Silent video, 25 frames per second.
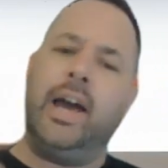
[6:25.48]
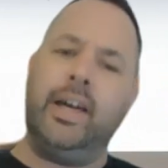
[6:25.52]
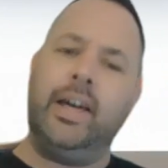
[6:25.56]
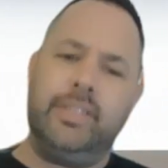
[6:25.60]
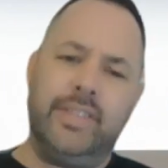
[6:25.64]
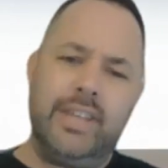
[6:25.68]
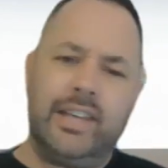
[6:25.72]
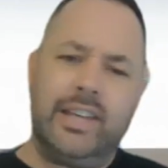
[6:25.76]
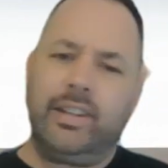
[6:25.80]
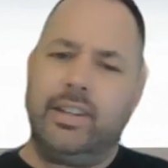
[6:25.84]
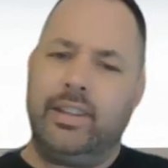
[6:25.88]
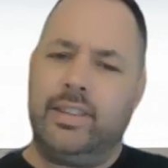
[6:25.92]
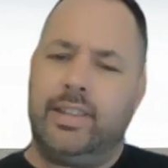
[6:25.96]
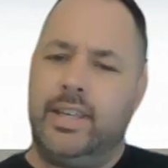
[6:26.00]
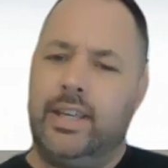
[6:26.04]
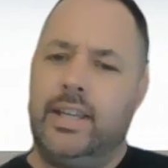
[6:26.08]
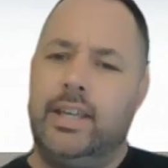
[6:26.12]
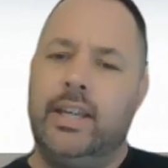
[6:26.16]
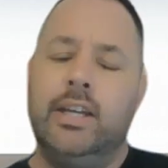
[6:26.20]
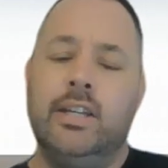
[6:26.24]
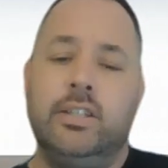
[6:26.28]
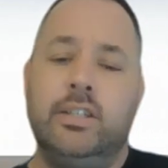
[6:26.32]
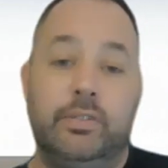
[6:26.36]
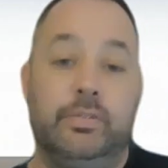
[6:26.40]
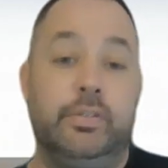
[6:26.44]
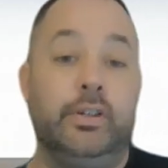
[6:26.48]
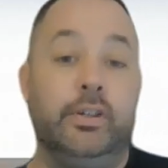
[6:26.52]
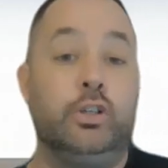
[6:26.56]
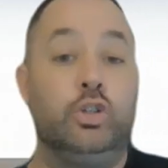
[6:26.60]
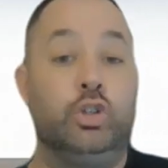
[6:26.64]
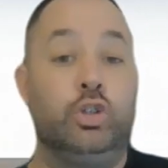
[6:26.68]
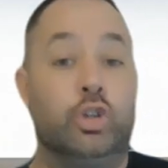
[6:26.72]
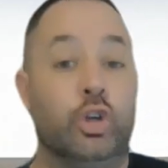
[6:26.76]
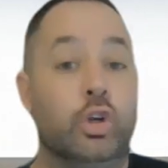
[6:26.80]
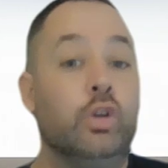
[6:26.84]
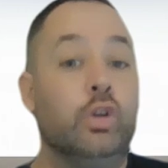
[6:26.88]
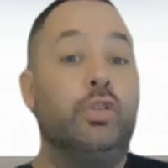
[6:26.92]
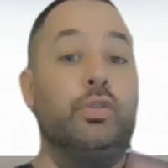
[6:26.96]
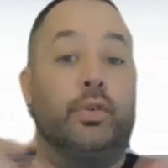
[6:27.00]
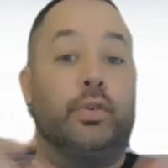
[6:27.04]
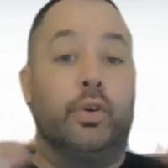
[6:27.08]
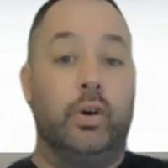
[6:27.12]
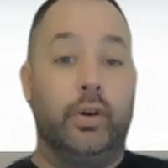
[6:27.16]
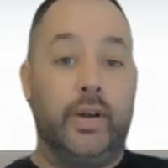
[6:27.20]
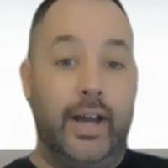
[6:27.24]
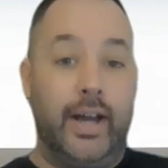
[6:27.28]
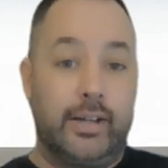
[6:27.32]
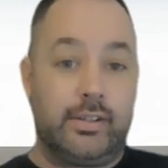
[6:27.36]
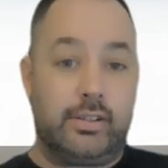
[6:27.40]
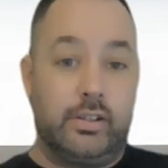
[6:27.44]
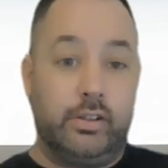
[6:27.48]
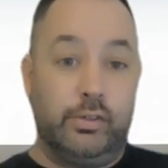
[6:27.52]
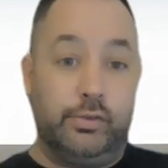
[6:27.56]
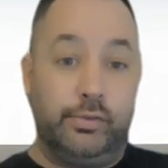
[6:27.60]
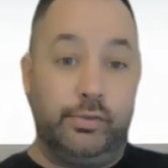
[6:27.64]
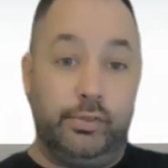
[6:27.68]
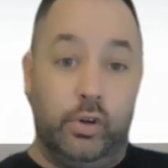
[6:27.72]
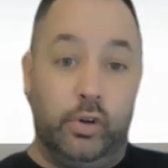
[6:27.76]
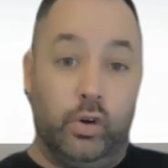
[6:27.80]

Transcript: And the other thing is, if you do throw it out to the